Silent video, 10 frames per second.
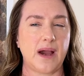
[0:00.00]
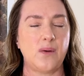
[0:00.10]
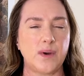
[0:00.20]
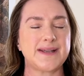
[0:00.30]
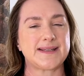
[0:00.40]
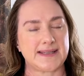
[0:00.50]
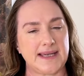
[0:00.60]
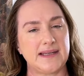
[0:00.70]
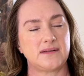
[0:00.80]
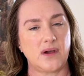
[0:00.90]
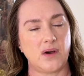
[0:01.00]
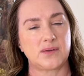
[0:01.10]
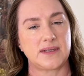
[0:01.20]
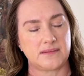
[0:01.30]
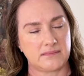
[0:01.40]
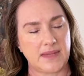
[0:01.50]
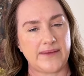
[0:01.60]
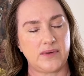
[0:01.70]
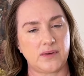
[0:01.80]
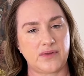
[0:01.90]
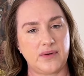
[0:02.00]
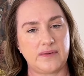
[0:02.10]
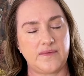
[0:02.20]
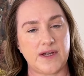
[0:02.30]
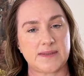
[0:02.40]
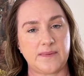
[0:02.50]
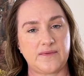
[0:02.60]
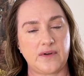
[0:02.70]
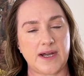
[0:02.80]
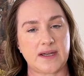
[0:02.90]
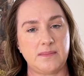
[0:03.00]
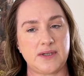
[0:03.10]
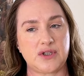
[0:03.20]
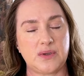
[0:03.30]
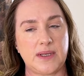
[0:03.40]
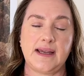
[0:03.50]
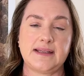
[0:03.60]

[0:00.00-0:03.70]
I want to see it and hold it and have a look through it first before I commit to it,